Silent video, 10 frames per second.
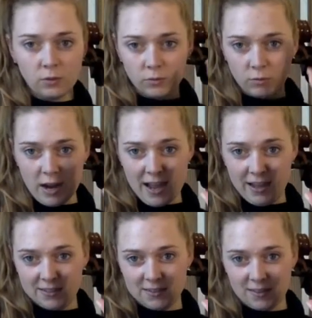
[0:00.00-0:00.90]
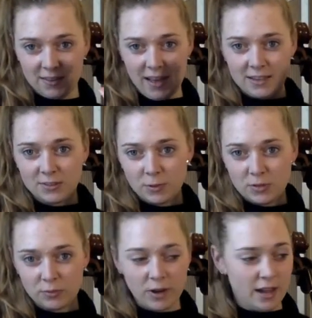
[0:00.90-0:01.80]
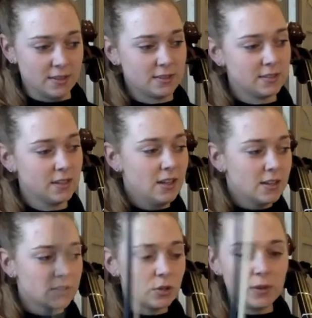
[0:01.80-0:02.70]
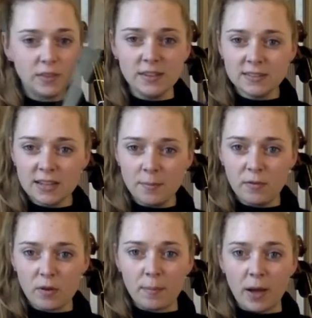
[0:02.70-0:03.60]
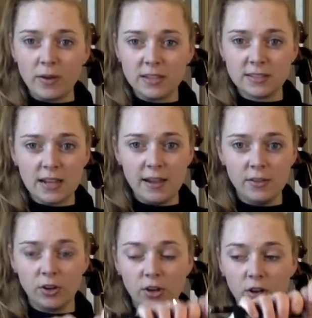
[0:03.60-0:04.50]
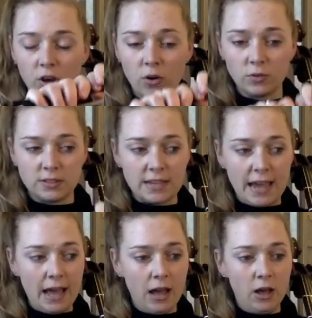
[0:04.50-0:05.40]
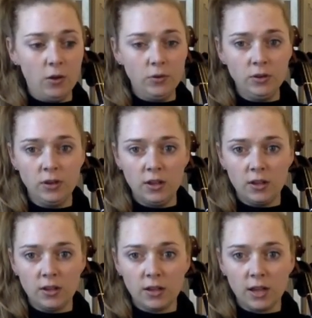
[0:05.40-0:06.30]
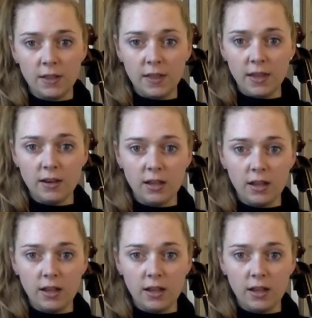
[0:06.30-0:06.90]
Rest. The last one's a rest. So in this type of a bowing style, you're going to go down and then